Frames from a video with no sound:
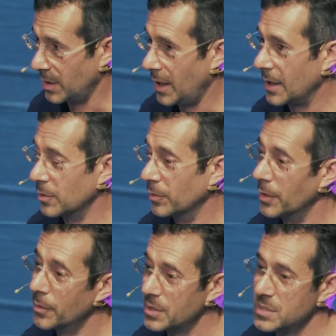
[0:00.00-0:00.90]
And you'll
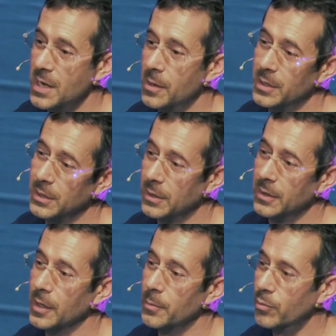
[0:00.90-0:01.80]
notice now in
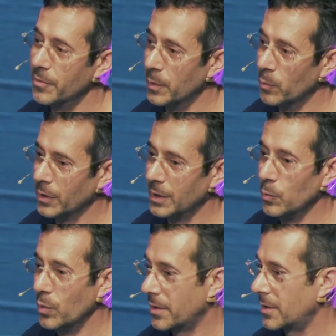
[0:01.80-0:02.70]
GitHub, we've been working
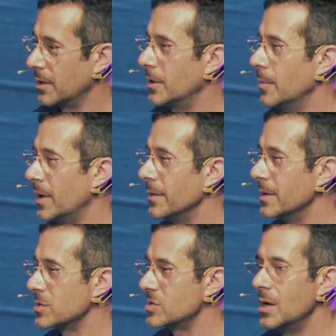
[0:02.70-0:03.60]
with GitHub on
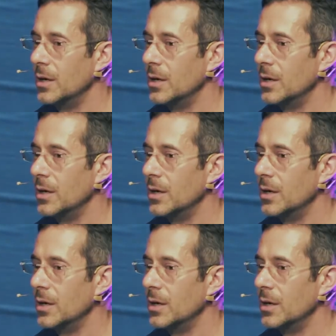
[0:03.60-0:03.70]
this.